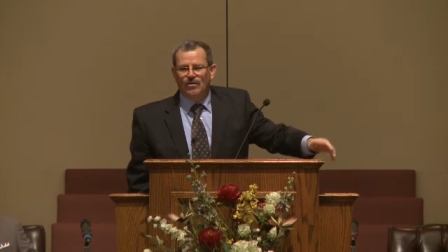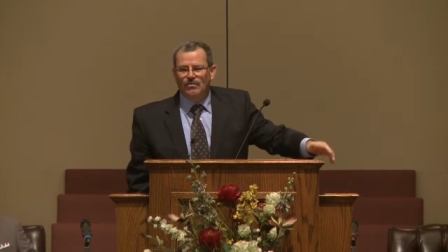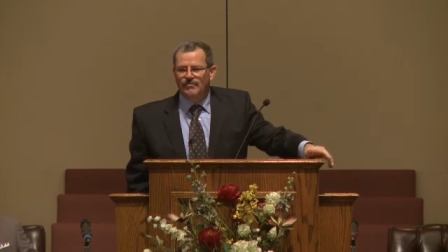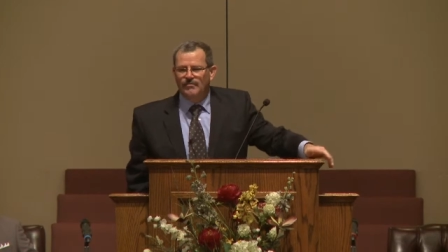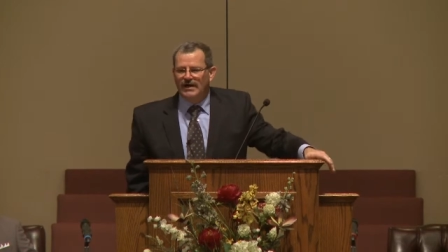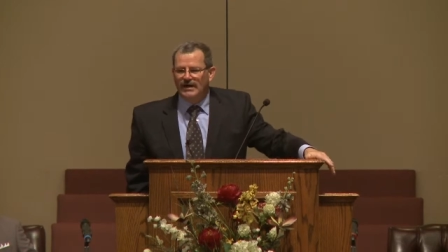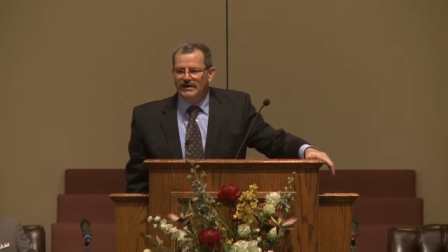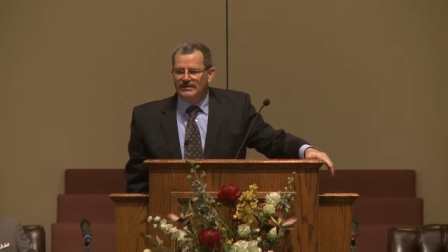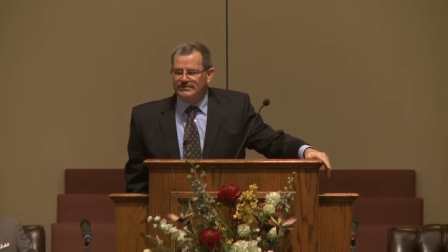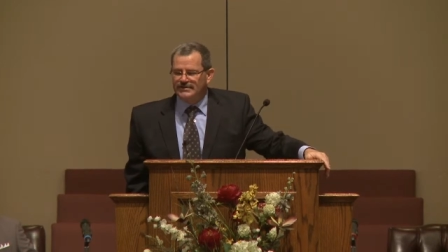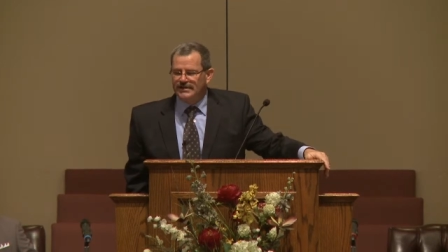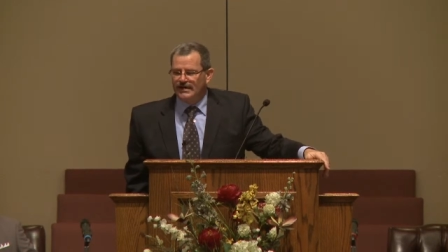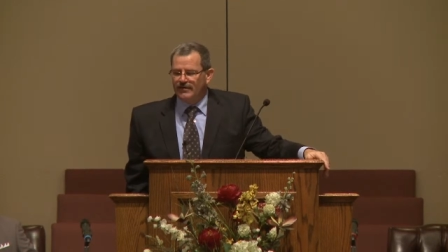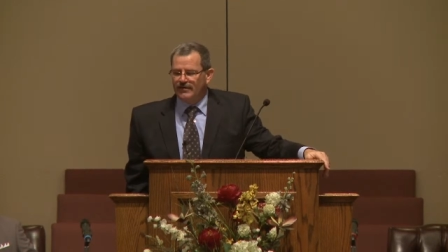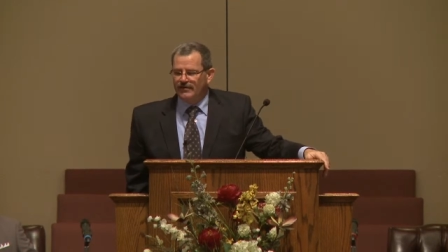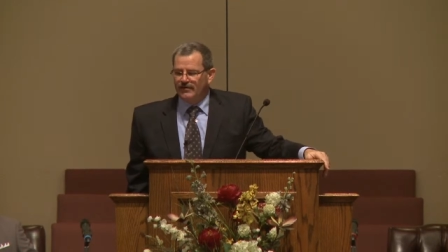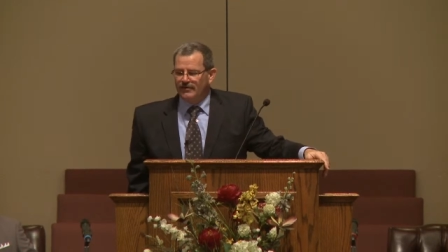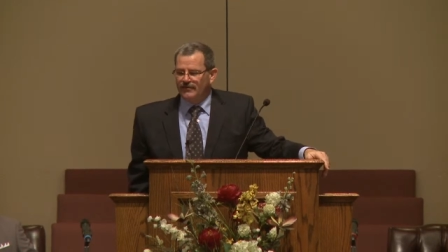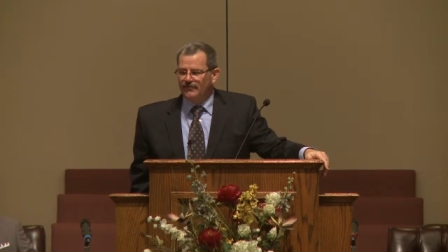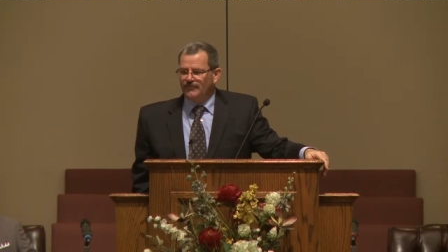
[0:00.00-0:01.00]
bodies down
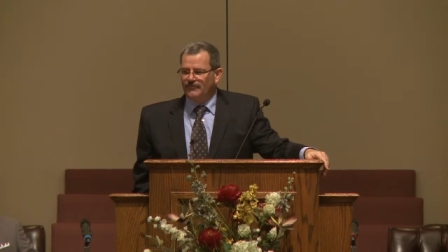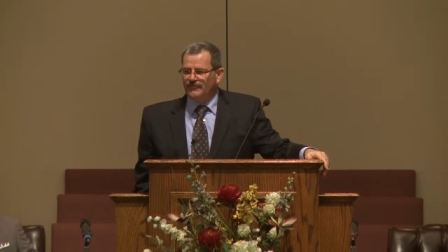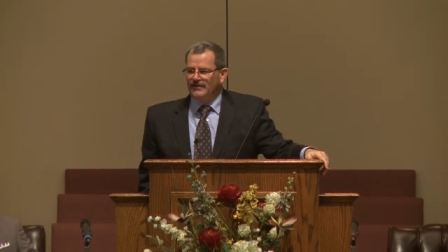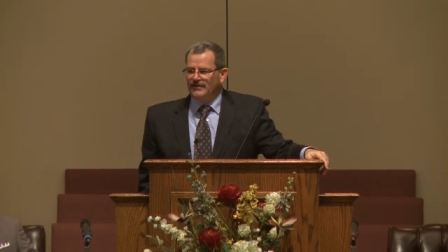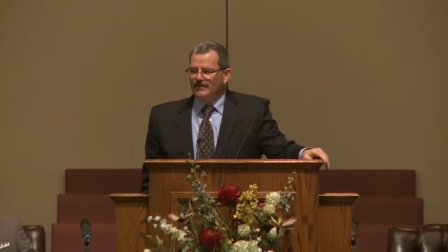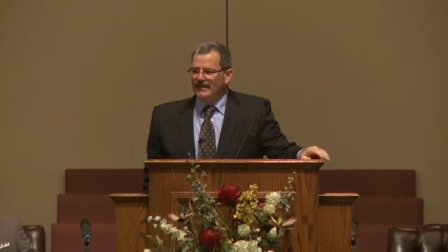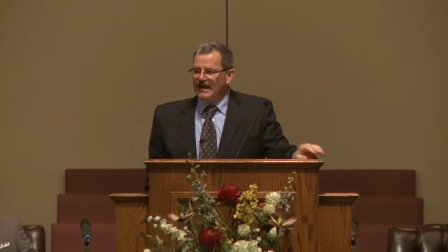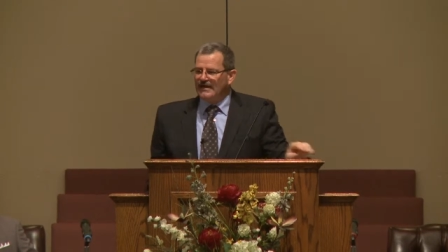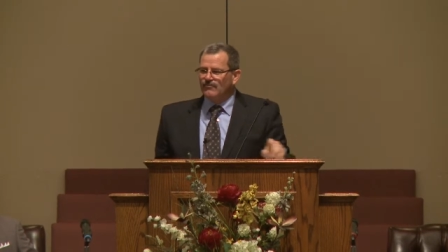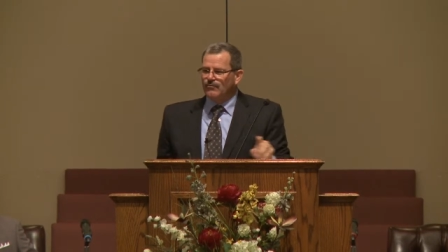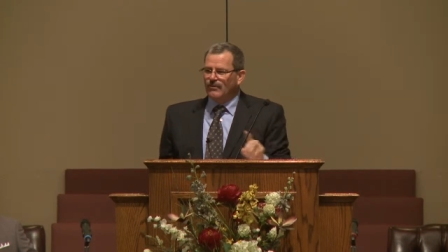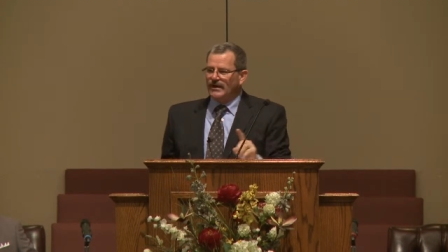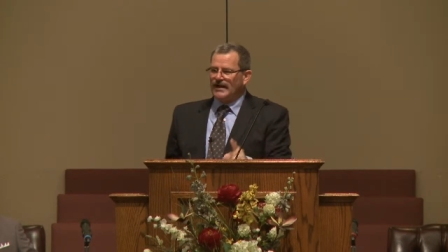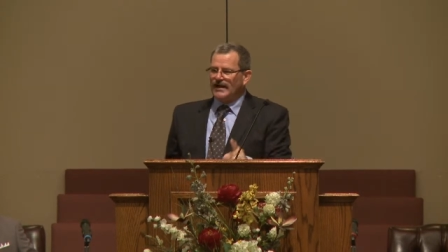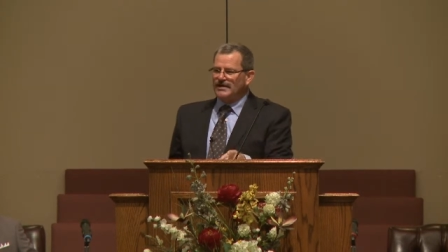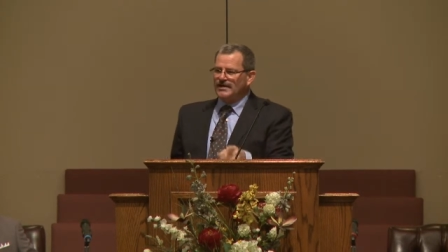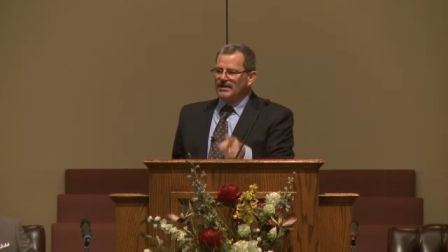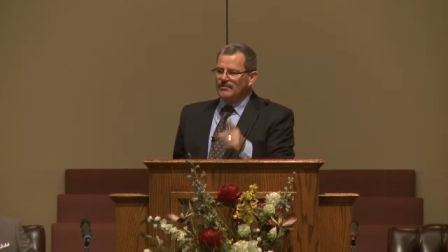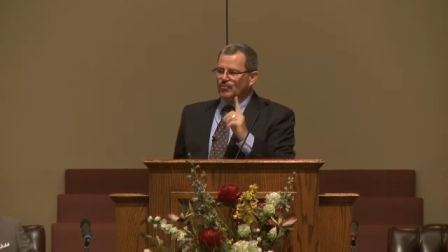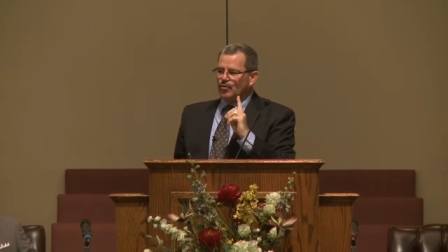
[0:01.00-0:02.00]
there on the field. That's what I
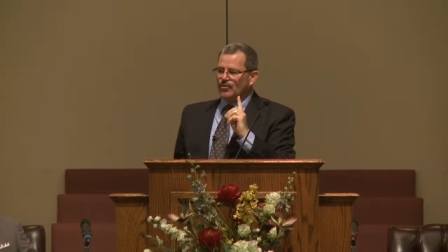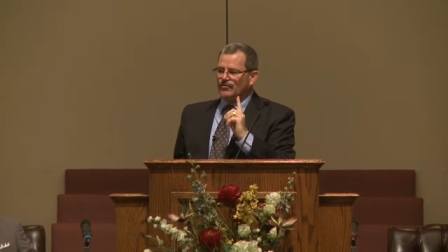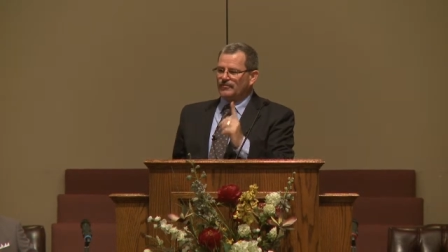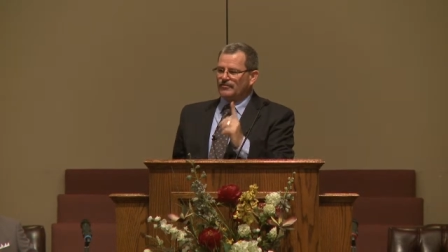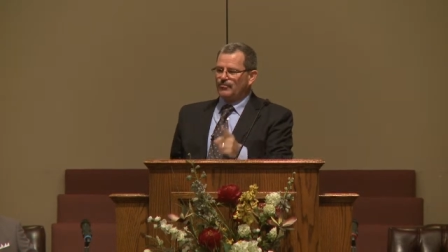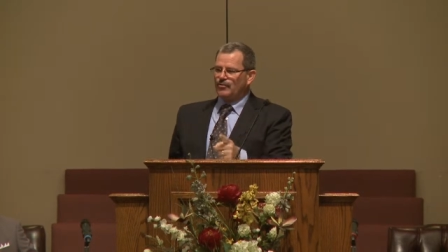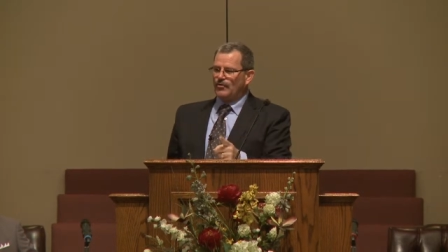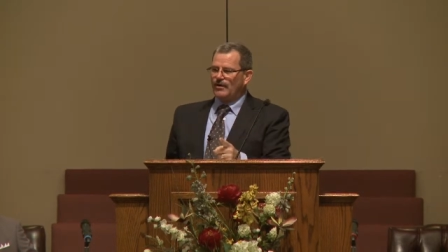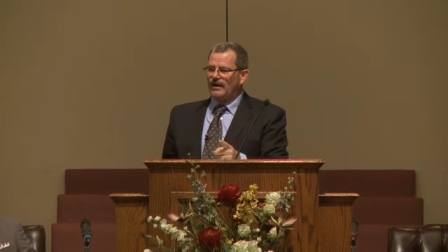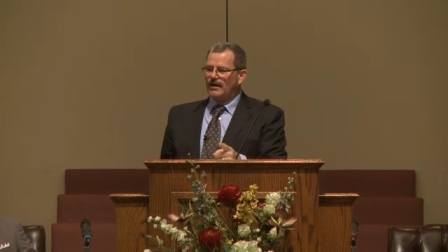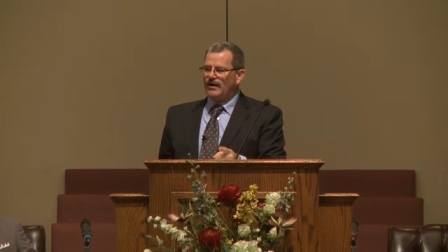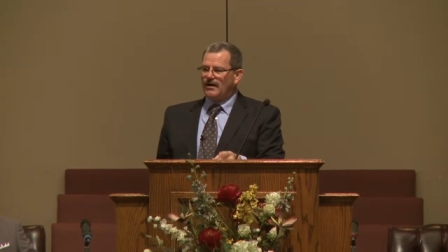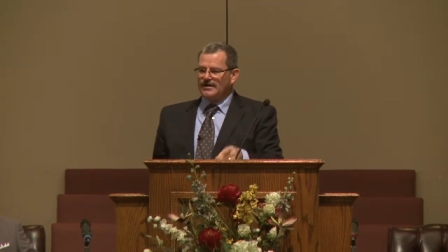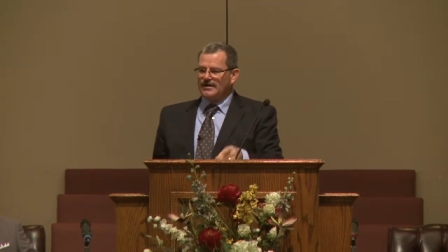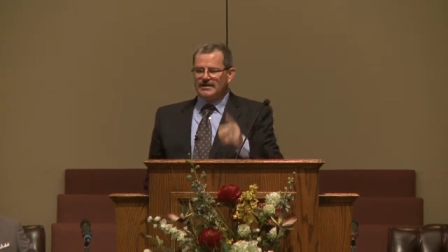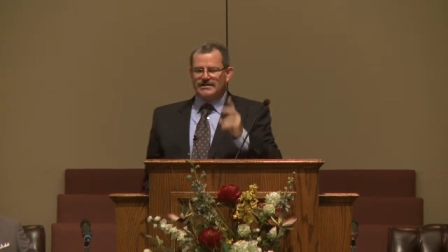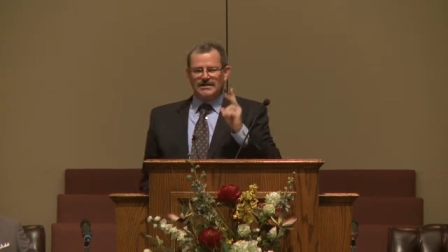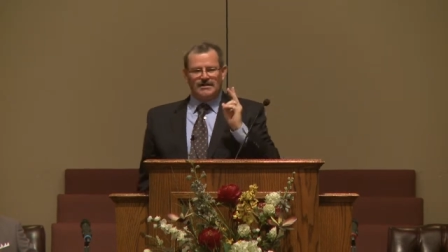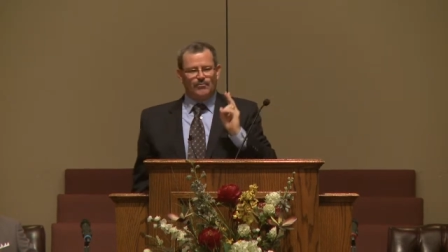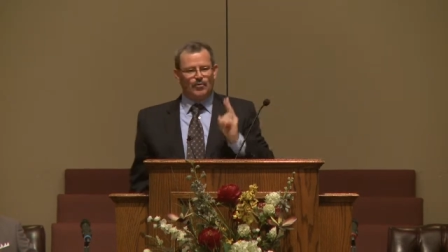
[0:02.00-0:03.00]
need more than prayer. I
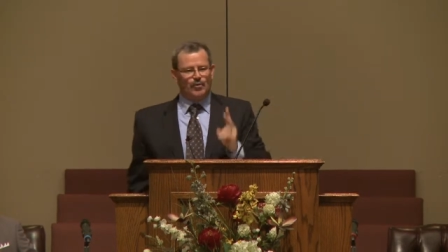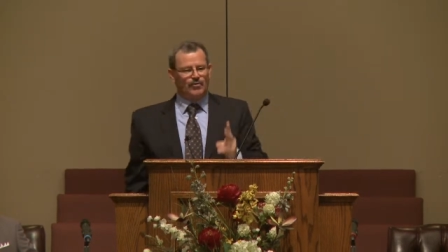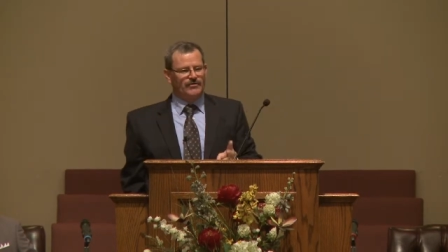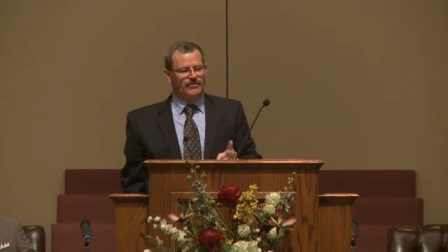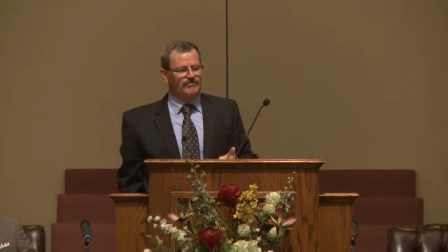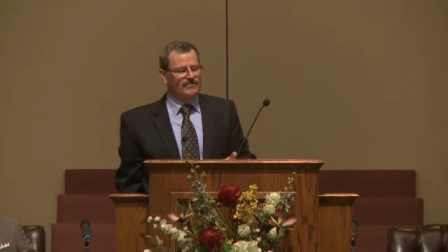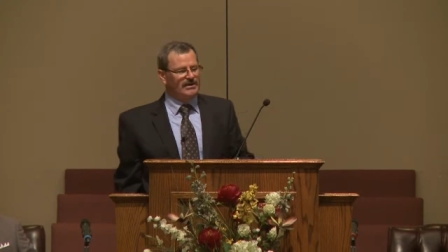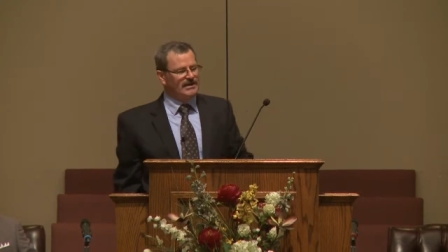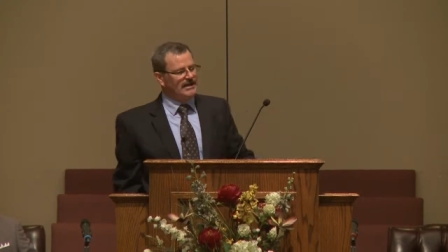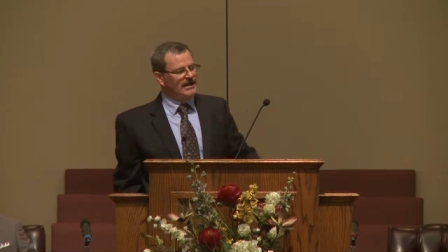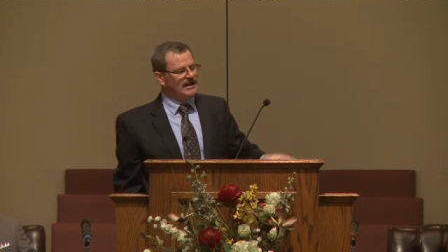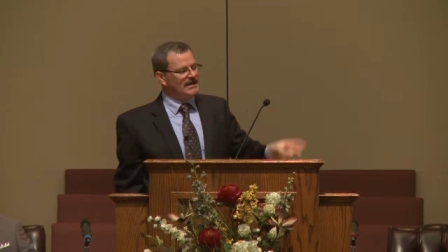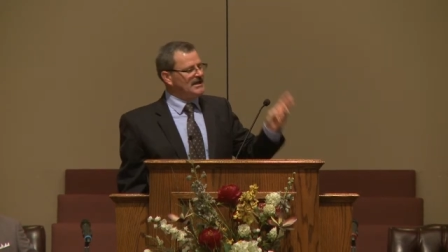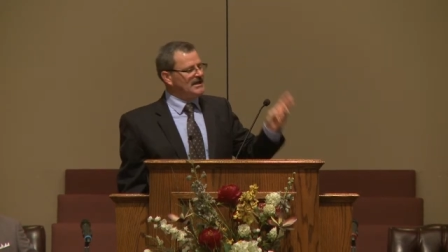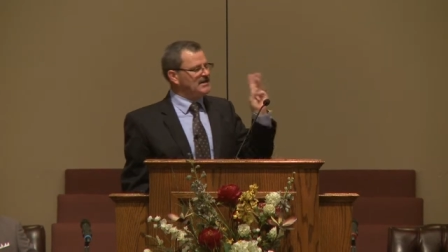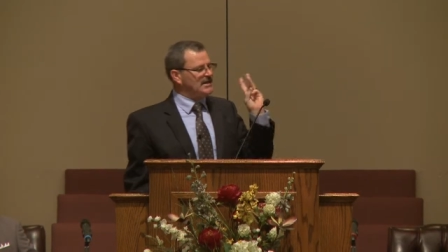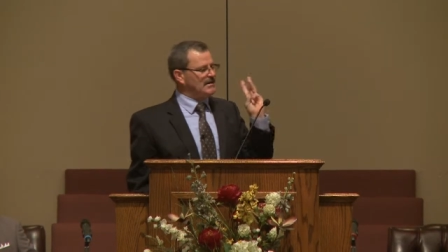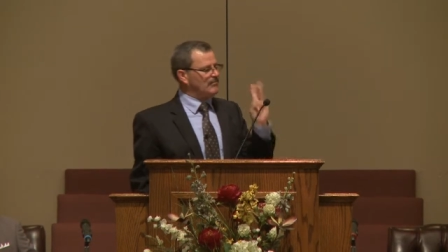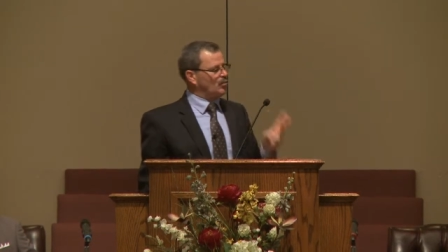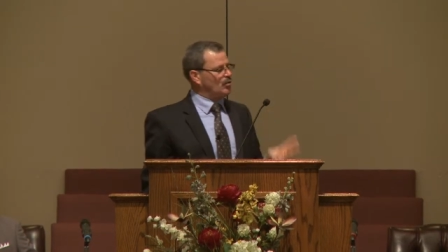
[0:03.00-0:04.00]
need that more than money. I need
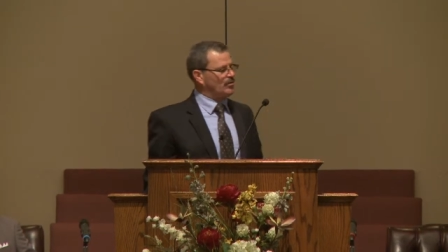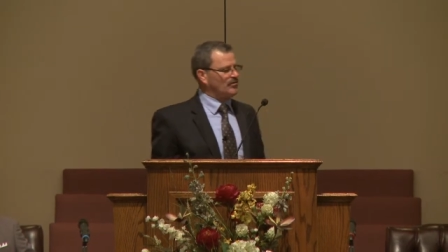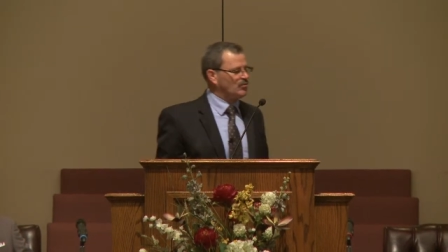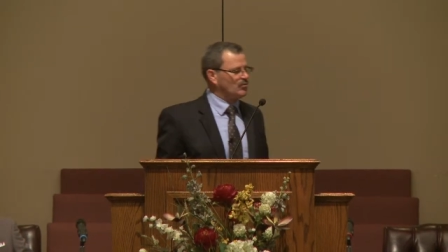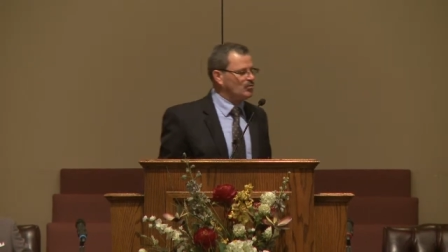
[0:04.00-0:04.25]
that more than